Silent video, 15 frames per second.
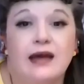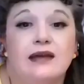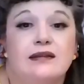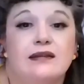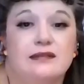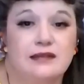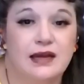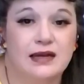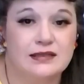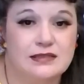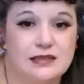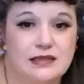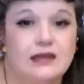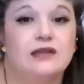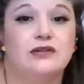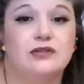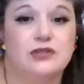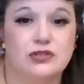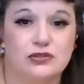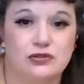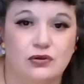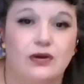That's another
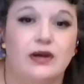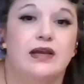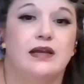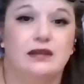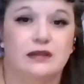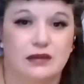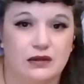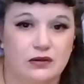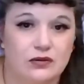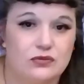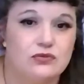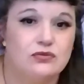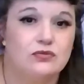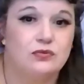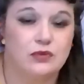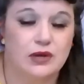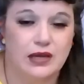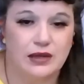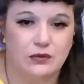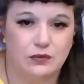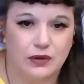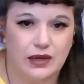story that goes way,
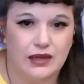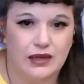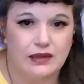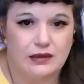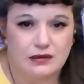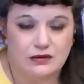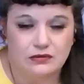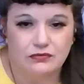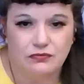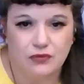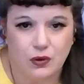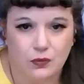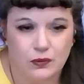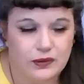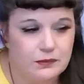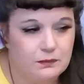way forward.